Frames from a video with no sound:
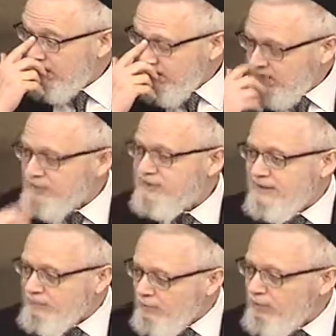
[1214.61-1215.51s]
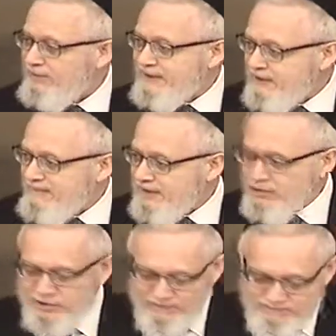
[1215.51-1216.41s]
Of course, even though it will be
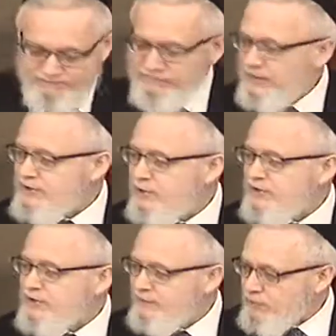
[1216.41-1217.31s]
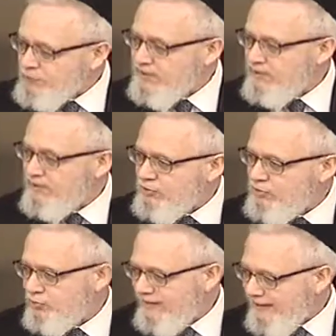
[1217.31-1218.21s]
diminished, it's a question of using the
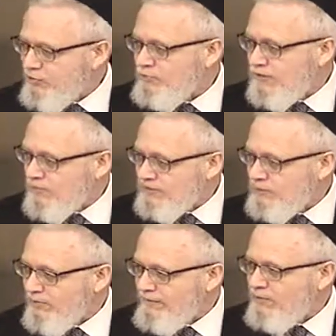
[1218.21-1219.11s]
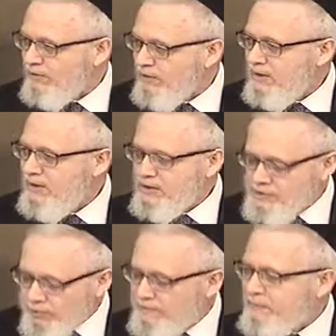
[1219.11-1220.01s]
Kedusha or not using it whatsoever.
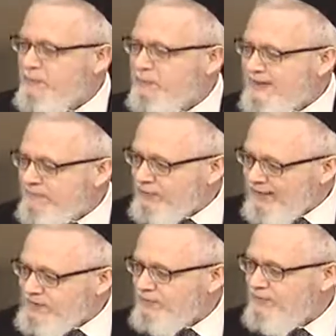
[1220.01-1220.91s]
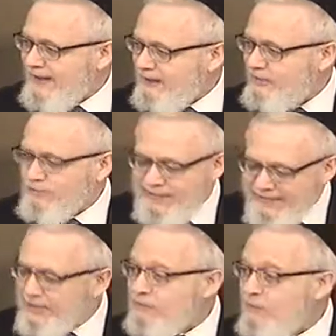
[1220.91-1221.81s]
So we prefer to have lesser value
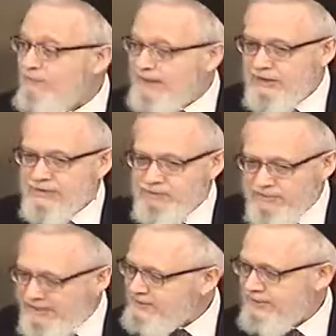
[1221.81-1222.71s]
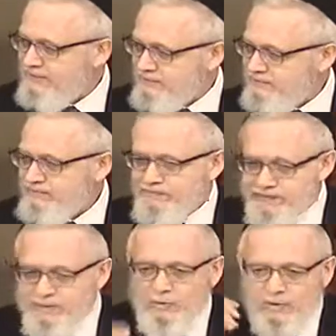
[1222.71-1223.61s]
rather than no value. That's it.
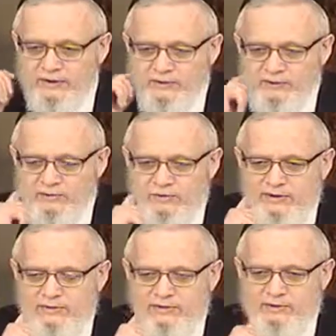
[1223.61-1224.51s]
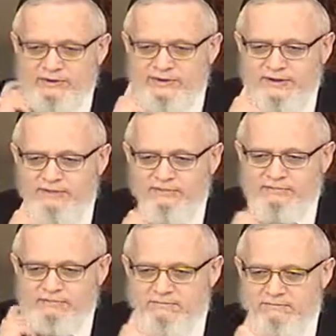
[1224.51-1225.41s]
So what do you, what do you want to say?
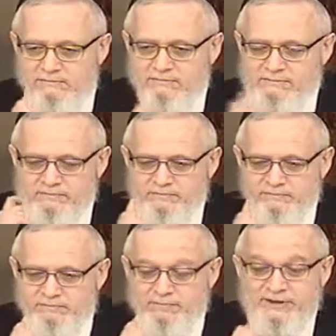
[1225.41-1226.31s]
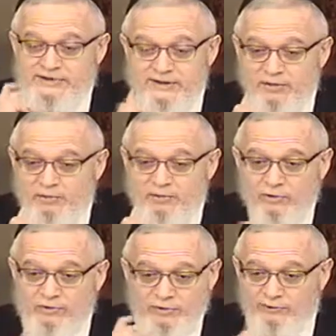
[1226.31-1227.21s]
But there's a Torah law
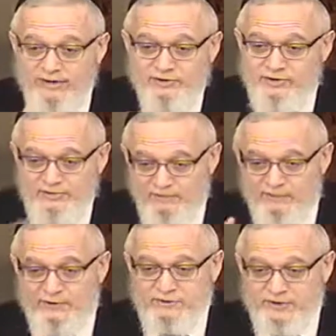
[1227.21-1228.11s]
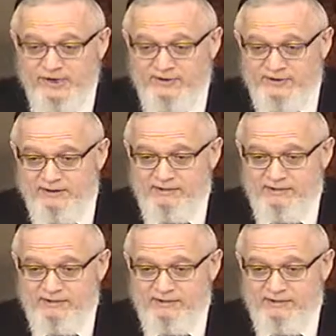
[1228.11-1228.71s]
into Rashi, the first Pshat he says.